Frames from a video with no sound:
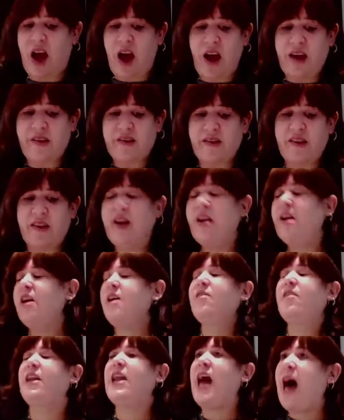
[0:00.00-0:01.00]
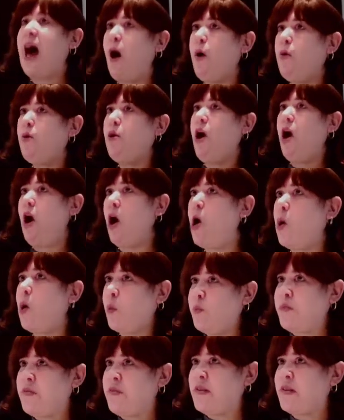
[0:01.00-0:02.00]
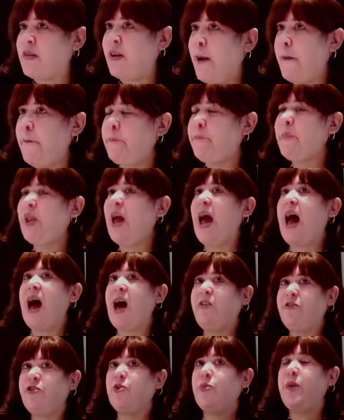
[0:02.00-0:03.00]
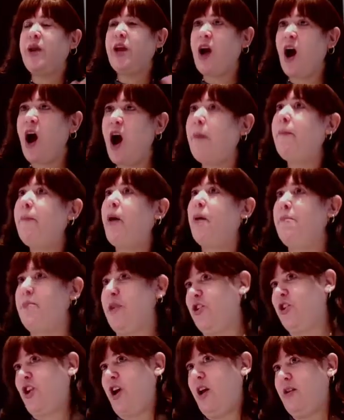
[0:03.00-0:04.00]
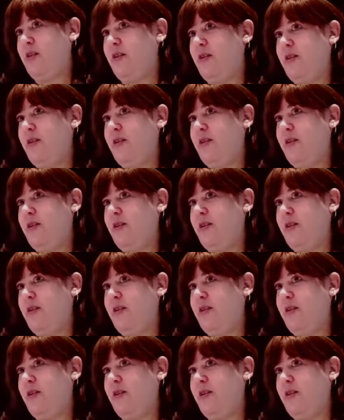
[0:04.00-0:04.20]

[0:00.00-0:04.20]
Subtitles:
us that our homes have to become a Mishkan,